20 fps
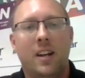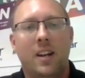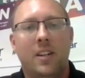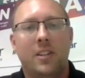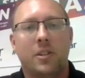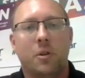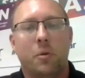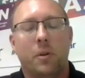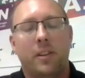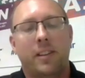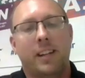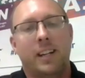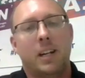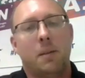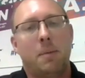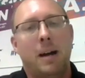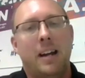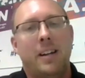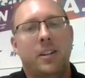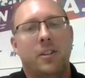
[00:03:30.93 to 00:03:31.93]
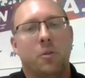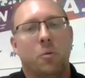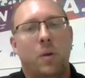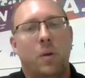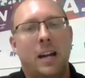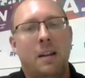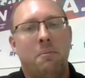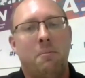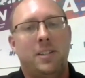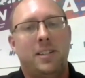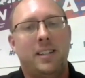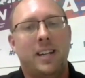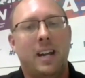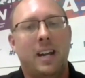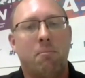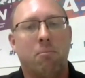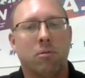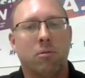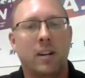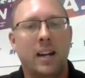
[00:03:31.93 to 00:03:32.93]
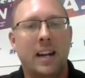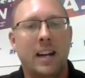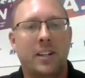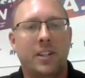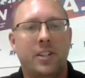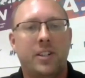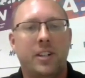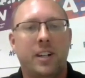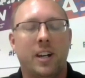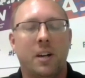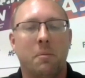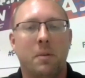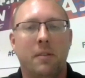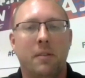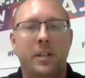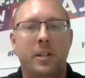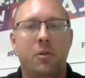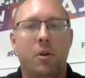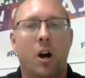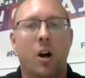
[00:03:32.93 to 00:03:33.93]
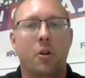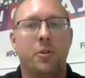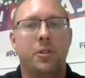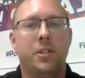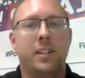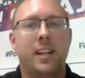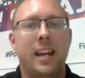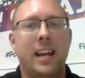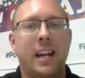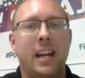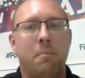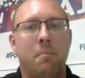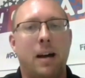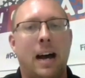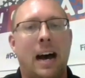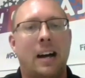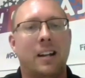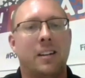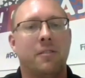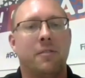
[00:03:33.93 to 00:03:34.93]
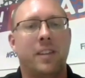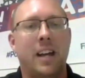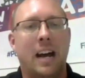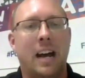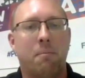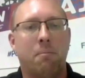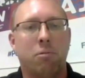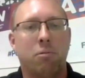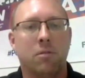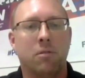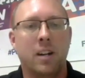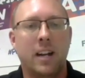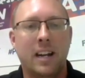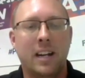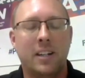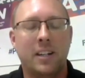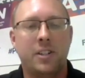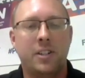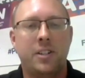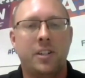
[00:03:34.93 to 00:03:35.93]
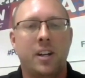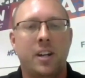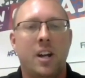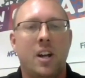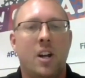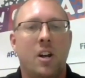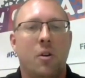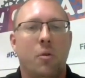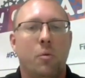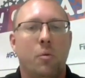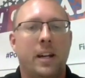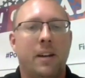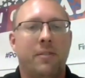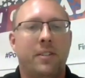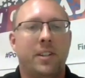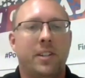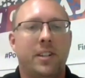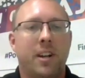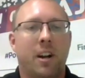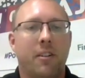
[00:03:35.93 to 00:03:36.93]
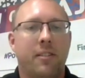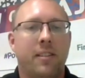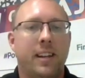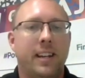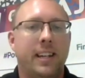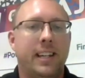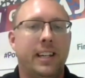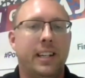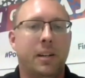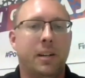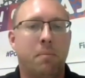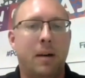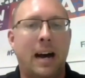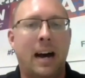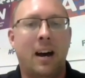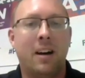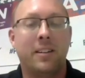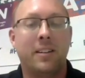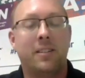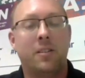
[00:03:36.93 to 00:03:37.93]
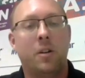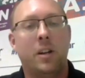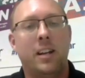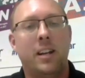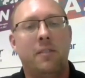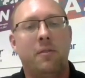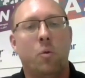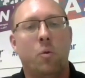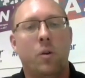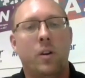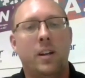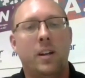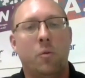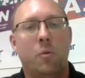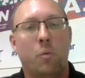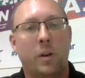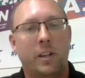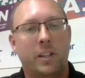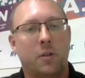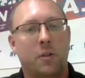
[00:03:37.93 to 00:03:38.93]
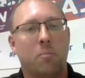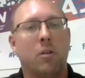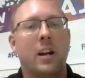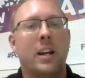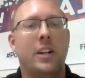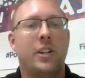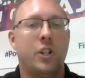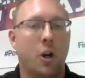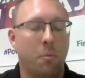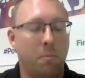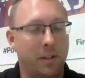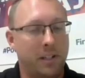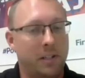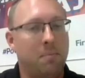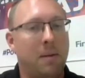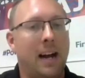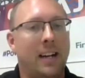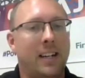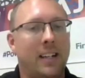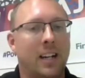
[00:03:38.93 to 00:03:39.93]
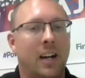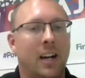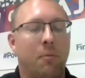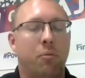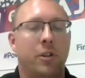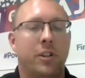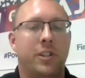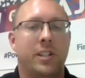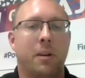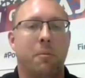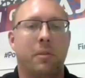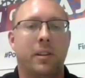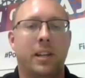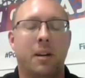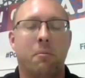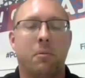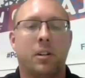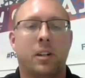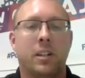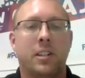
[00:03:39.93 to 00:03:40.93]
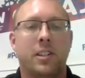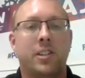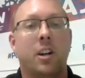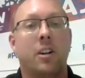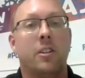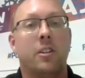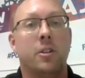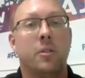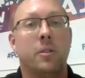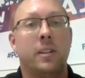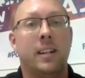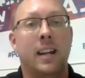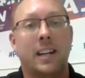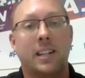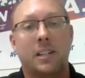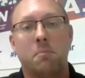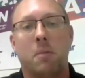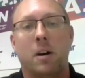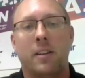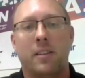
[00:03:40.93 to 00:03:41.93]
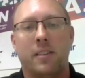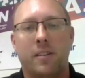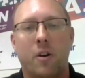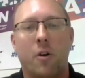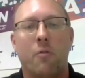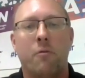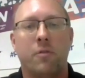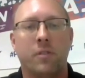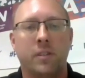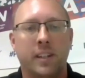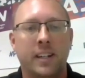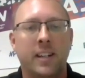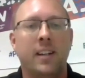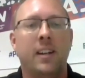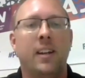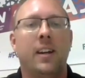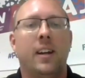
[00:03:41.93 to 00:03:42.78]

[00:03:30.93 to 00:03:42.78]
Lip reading: So when we think about your YMCA branch, if you host camp out of that branch, we have to start thinking about it when your branch opens back up, which some of them are going to start doing next month, hopefully.